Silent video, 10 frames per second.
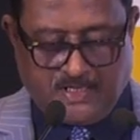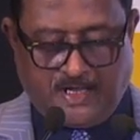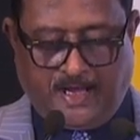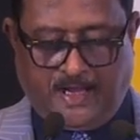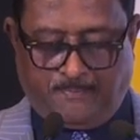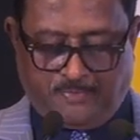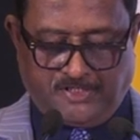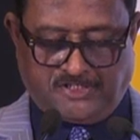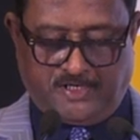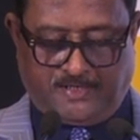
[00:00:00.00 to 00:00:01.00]
I
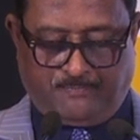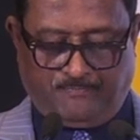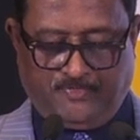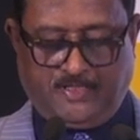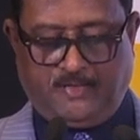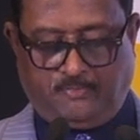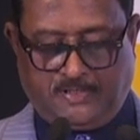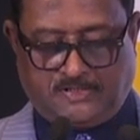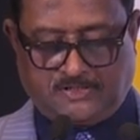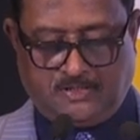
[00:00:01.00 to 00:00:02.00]
appreciate the
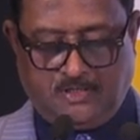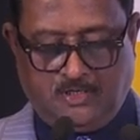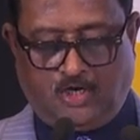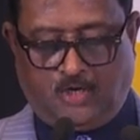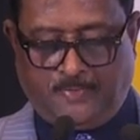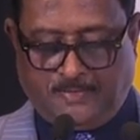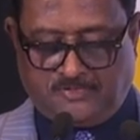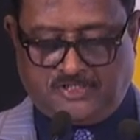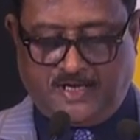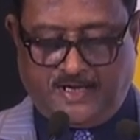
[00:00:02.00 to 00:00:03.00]
efforts of
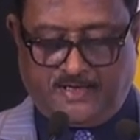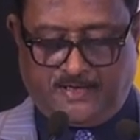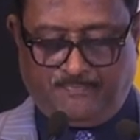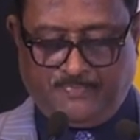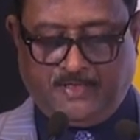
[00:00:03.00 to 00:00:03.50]
MCIA